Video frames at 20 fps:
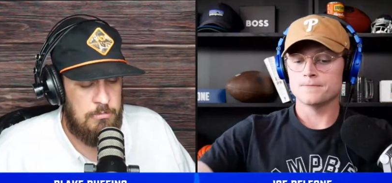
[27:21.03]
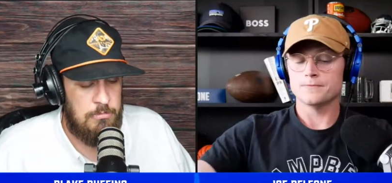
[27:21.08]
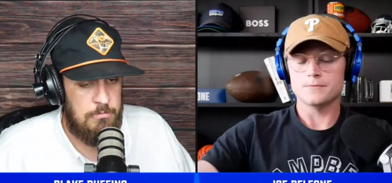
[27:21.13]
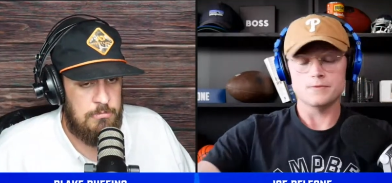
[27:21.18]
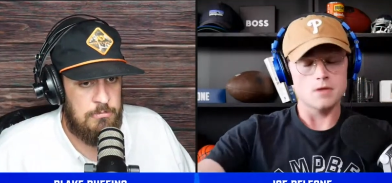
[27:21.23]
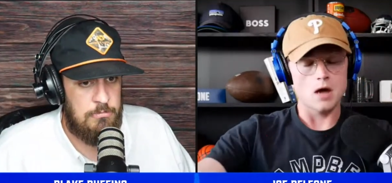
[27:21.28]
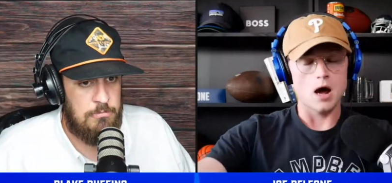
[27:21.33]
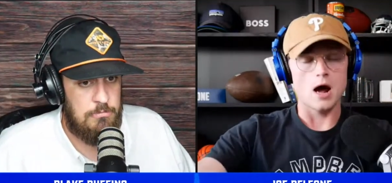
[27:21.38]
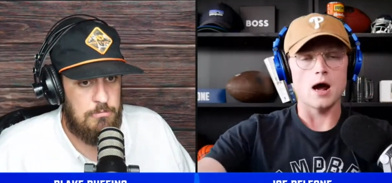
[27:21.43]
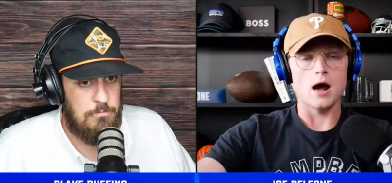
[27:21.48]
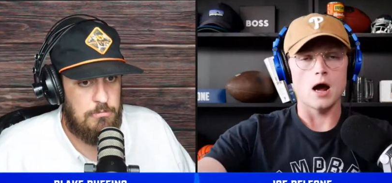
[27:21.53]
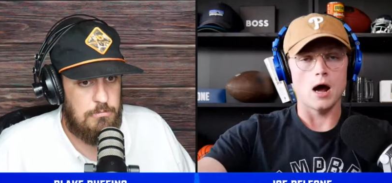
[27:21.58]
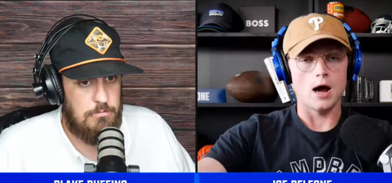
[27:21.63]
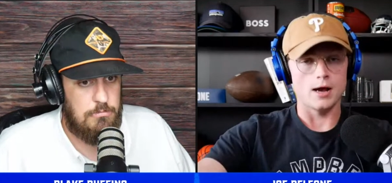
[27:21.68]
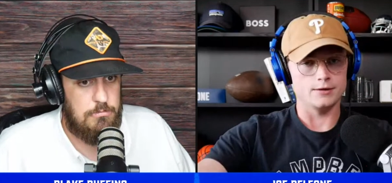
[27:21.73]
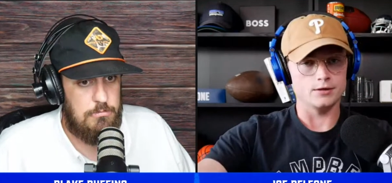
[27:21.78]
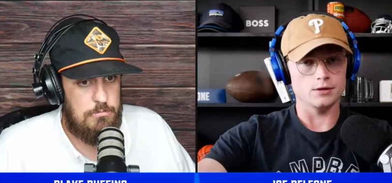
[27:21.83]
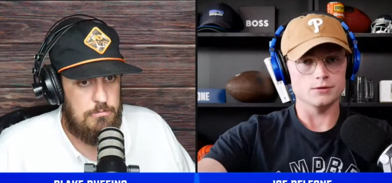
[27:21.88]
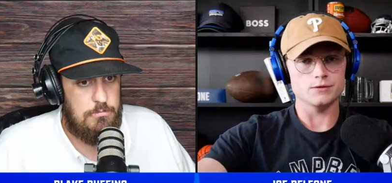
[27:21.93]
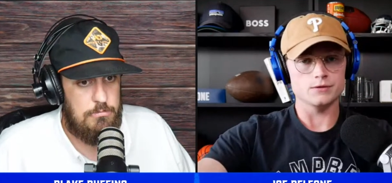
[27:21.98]
Speaker 1: State. I
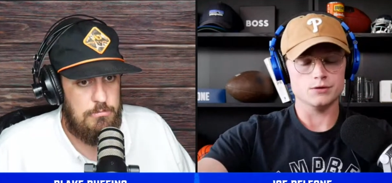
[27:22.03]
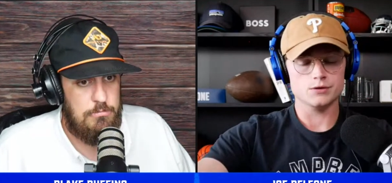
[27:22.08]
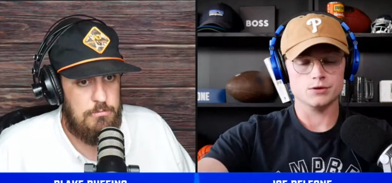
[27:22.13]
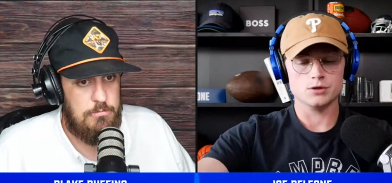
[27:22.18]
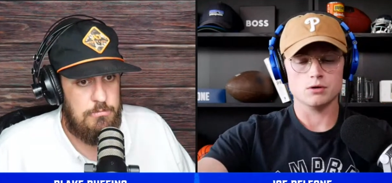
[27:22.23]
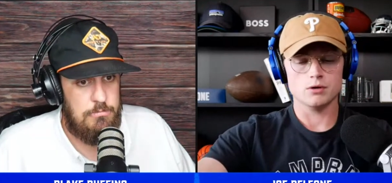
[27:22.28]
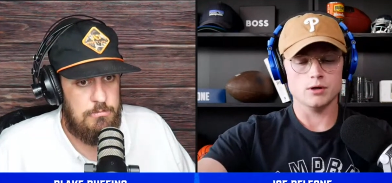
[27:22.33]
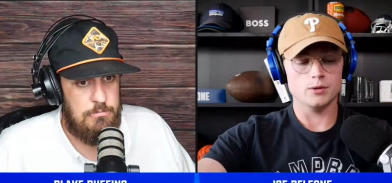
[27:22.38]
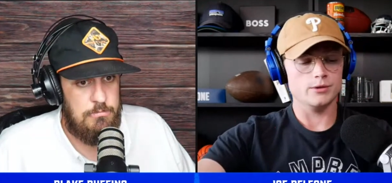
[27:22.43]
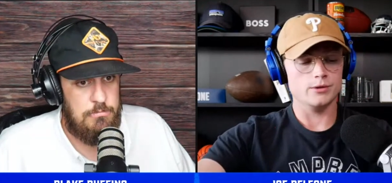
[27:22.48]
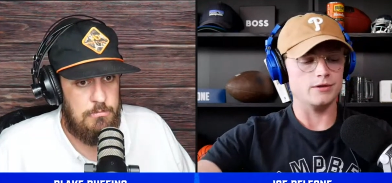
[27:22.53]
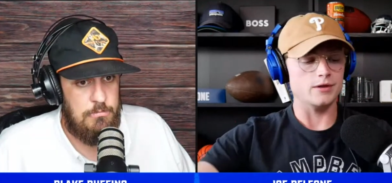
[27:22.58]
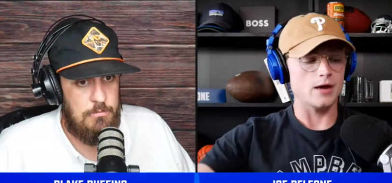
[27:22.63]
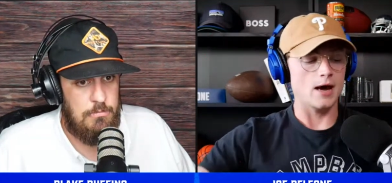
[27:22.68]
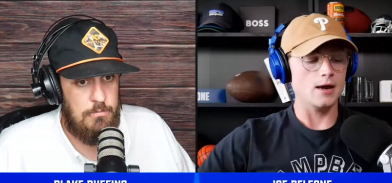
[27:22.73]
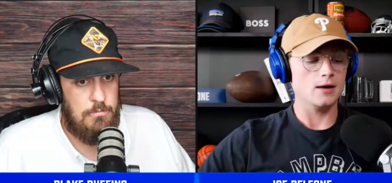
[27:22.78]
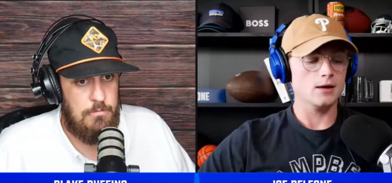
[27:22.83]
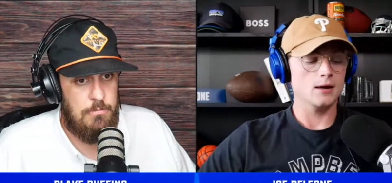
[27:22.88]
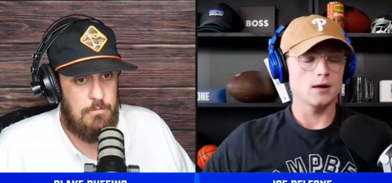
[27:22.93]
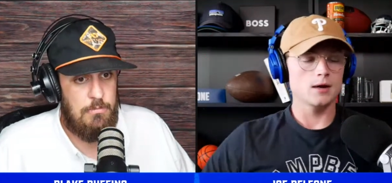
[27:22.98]
don't disagree with
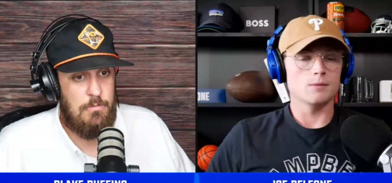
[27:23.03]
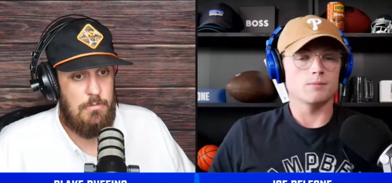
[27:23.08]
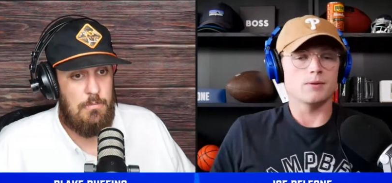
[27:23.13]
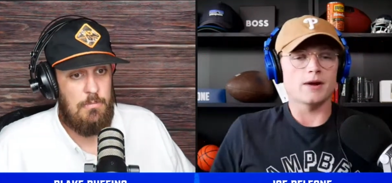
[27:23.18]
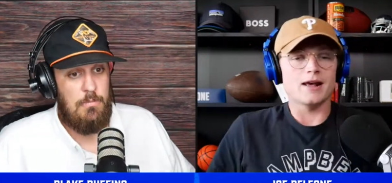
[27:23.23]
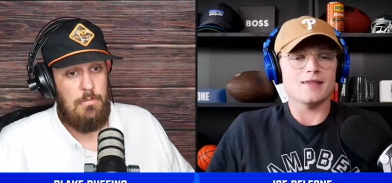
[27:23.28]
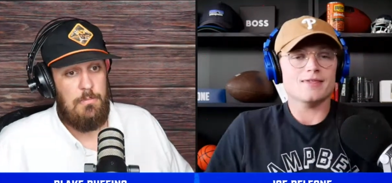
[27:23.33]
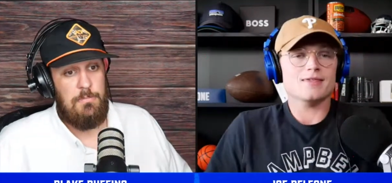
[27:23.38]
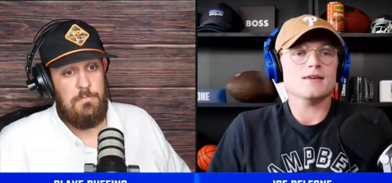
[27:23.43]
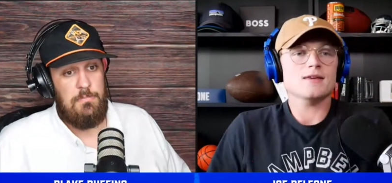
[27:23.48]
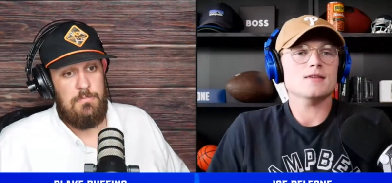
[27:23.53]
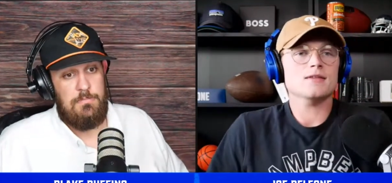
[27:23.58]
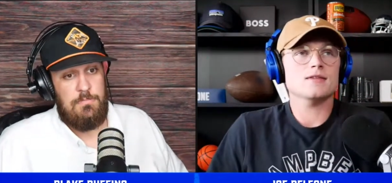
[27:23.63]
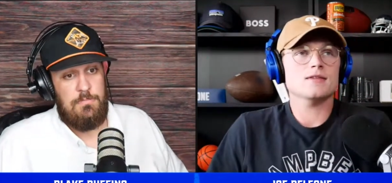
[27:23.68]
that, but I think